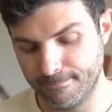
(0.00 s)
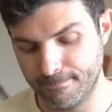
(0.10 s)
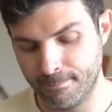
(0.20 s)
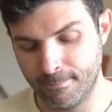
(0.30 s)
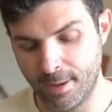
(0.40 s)

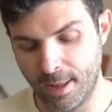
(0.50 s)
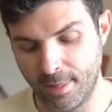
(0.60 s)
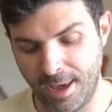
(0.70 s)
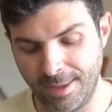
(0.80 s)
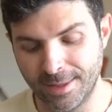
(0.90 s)

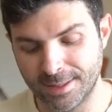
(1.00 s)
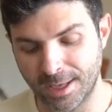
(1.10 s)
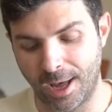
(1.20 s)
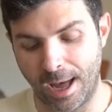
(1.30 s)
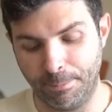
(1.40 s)
in the
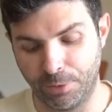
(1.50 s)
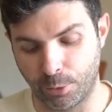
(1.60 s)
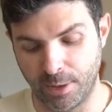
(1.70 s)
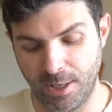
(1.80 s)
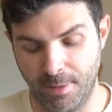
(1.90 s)
top
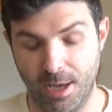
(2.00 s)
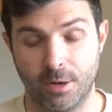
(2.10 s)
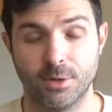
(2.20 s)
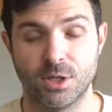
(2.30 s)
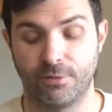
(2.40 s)
3
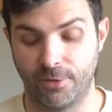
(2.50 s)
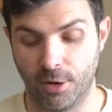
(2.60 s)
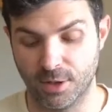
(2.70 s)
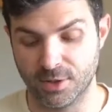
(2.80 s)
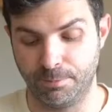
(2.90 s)
makers as
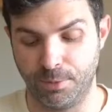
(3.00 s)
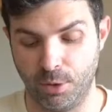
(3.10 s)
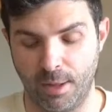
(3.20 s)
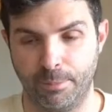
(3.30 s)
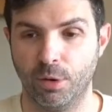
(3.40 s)
far as
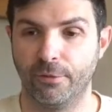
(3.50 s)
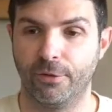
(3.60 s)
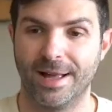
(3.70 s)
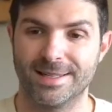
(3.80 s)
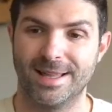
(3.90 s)
beautiful
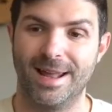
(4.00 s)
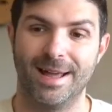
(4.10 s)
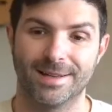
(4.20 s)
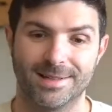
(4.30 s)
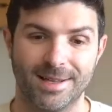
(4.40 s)
aesthetics.